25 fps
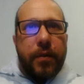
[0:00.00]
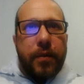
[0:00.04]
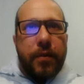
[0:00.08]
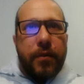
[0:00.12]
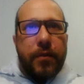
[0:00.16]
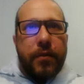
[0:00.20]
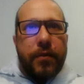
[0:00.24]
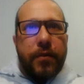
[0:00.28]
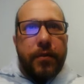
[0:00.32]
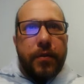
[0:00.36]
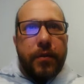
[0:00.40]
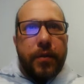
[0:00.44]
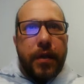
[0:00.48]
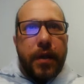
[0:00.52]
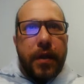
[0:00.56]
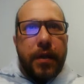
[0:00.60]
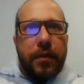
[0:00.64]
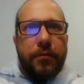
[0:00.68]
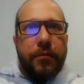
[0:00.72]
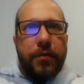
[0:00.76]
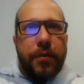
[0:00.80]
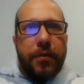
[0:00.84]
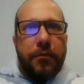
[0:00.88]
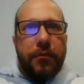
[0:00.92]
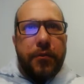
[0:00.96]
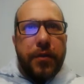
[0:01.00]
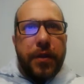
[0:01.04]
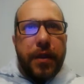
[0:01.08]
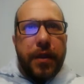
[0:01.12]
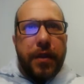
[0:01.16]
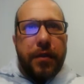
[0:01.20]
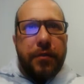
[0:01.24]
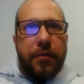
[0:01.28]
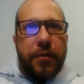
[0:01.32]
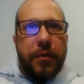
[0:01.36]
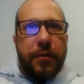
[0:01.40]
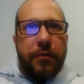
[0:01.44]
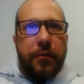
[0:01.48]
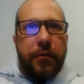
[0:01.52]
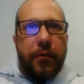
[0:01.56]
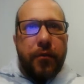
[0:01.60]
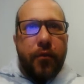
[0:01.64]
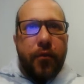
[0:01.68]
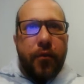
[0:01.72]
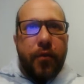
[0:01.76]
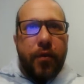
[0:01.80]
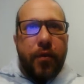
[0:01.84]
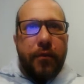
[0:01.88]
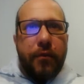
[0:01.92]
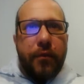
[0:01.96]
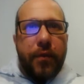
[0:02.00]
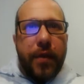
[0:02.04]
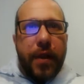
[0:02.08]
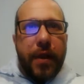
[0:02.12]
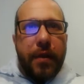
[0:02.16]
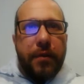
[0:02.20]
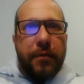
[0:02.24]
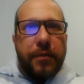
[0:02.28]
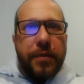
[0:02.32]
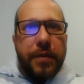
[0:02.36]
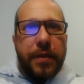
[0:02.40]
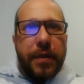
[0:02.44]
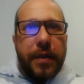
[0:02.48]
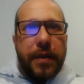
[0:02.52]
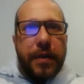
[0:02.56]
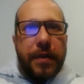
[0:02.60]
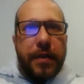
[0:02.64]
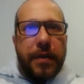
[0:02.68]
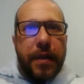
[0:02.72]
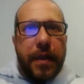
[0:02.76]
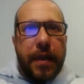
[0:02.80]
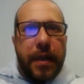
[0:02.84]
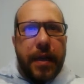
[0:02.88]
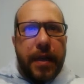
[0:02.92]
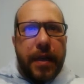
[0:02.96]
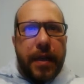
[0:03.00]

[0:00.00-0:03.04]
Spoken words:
200, 300, 4, 5, 6,